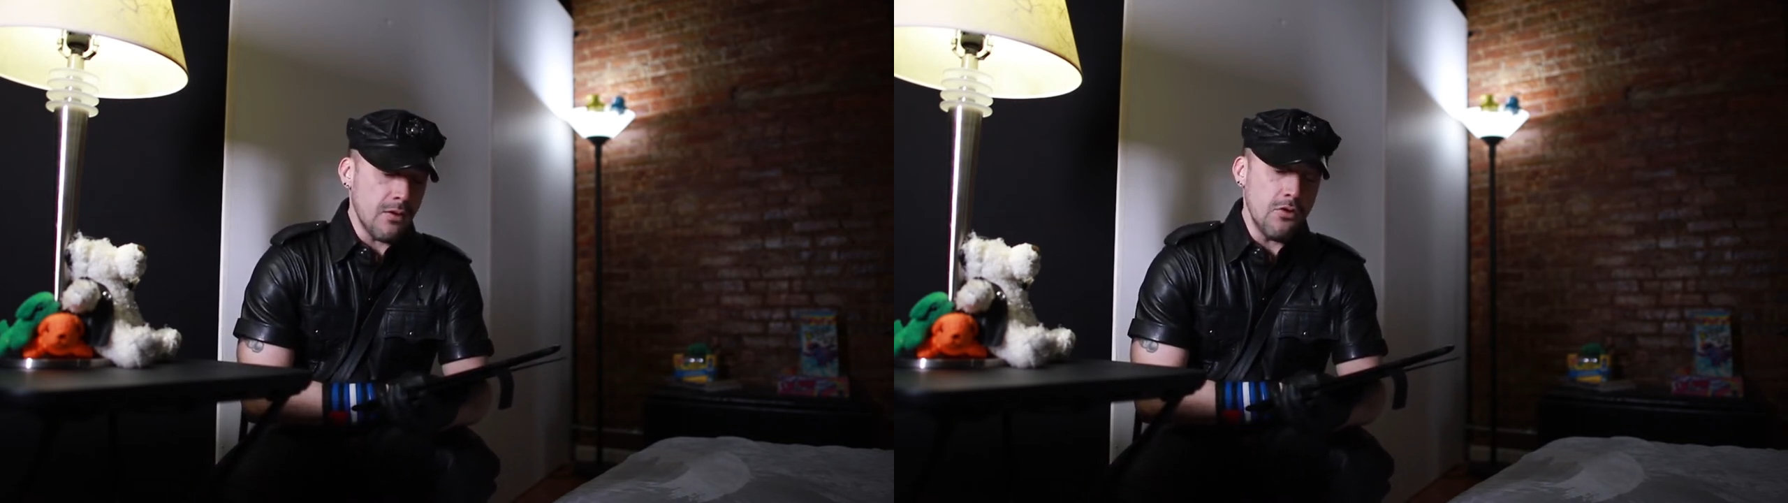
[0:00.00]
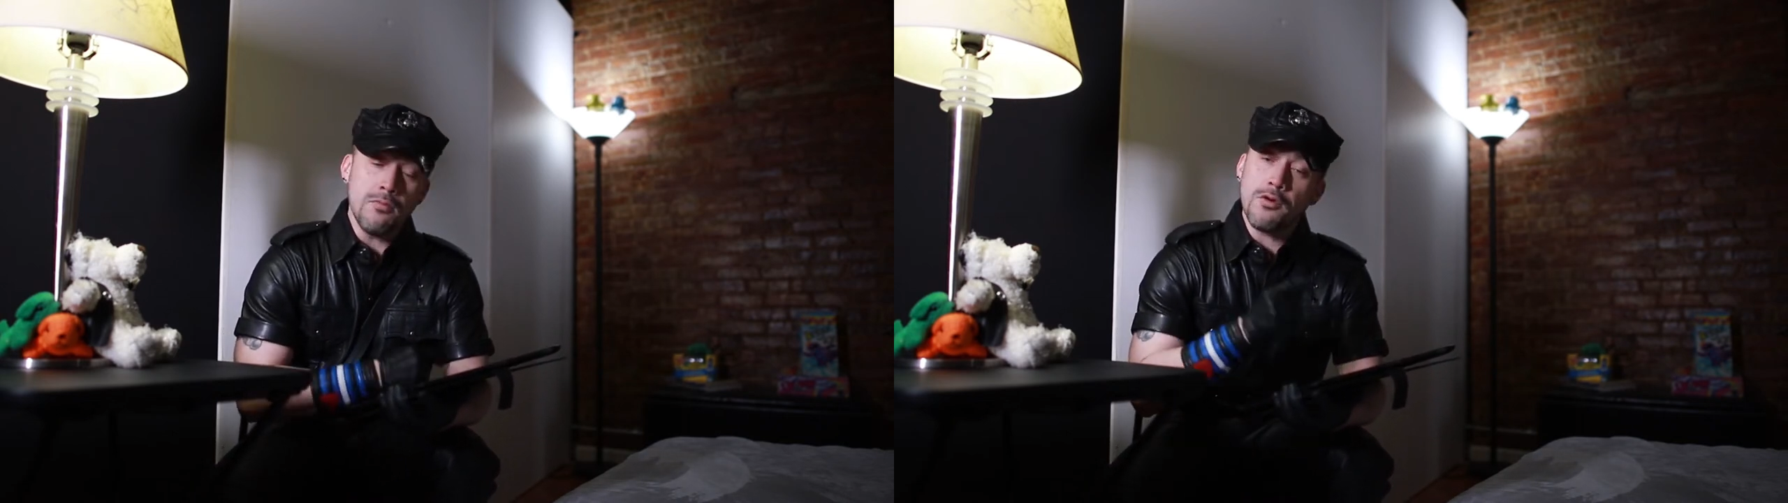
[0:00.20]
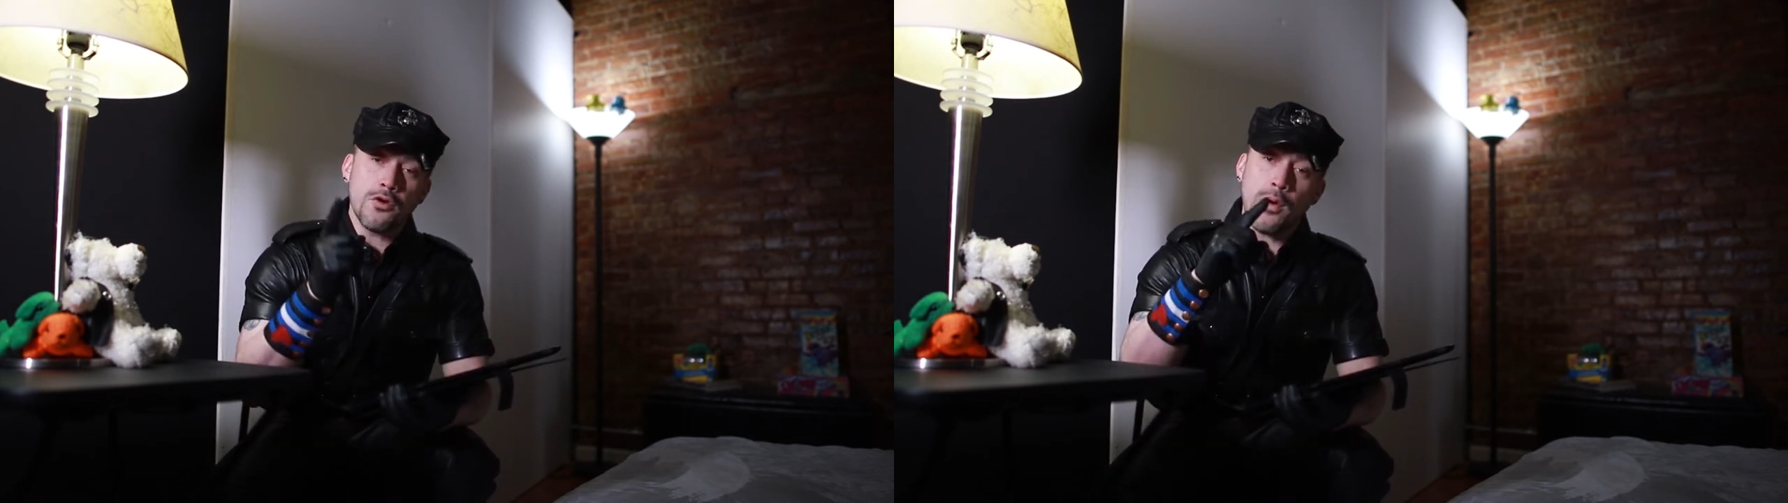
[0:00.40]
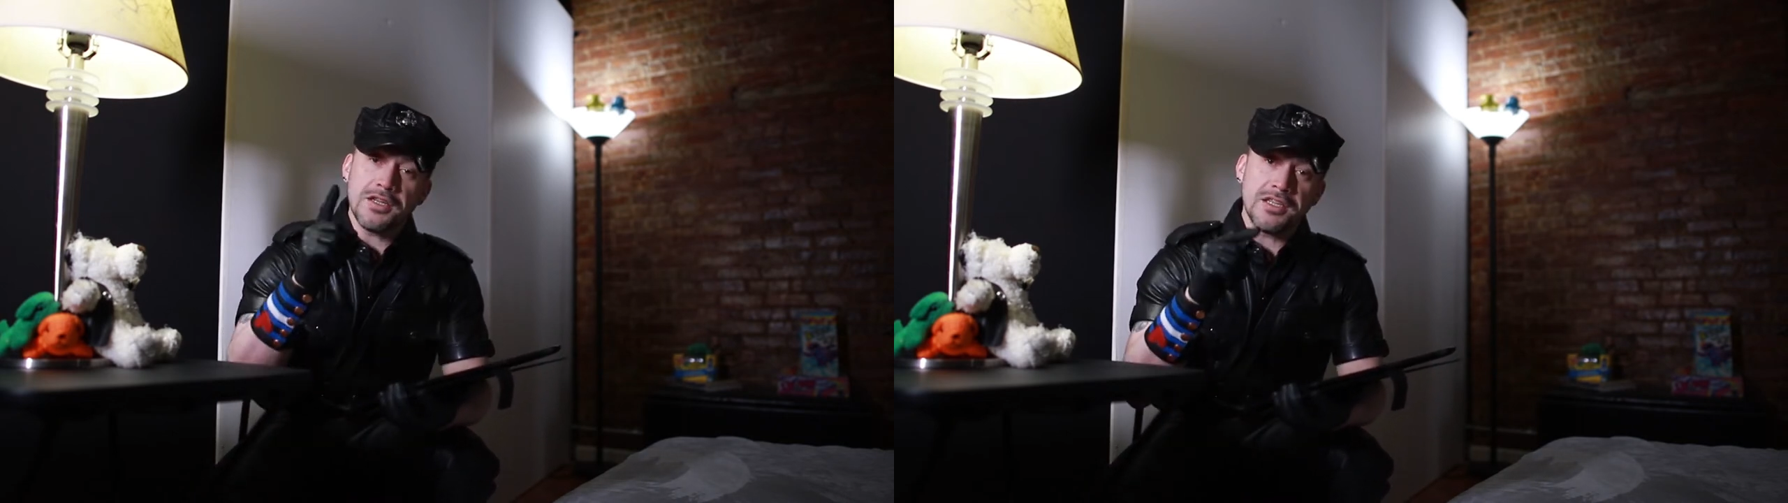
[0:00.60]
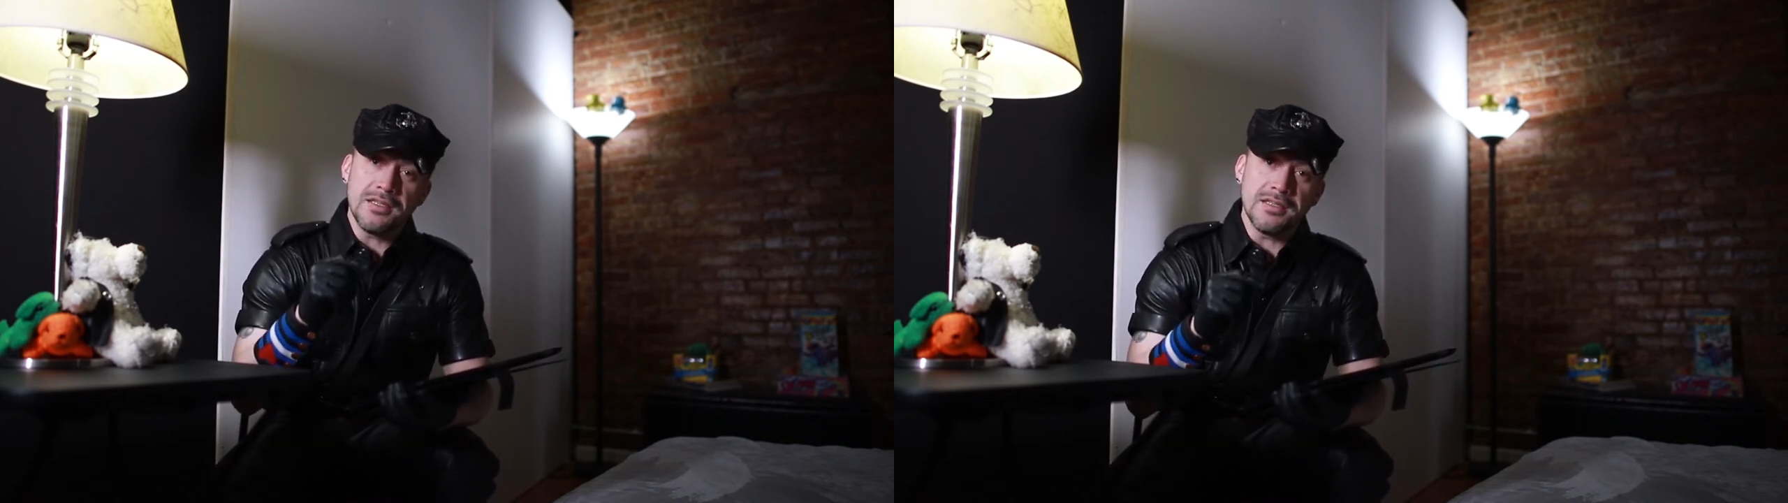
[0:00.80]
No more
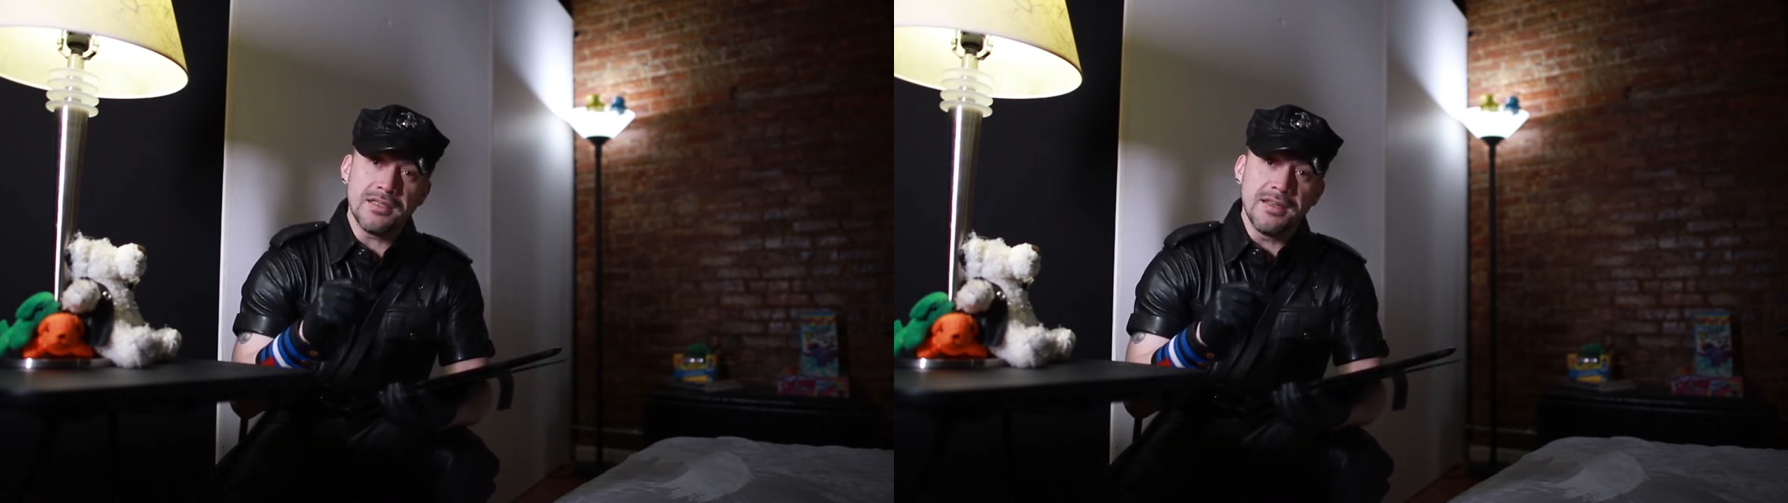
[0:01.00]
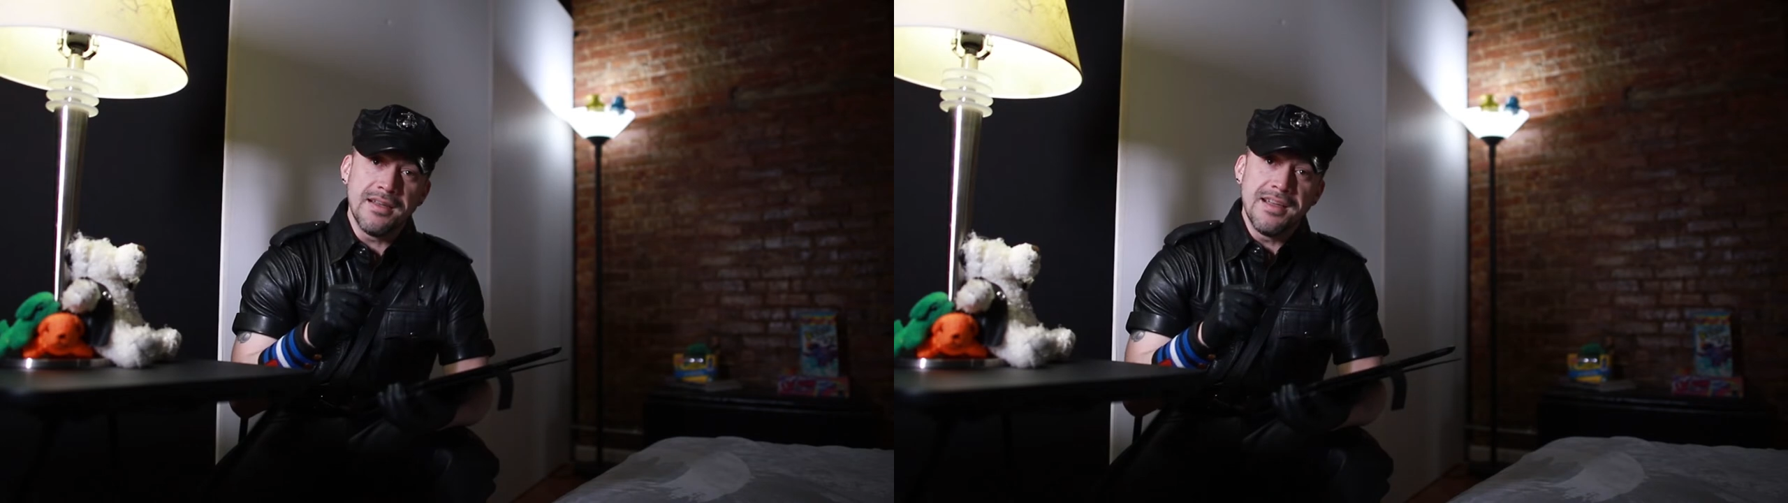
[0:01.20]
questions.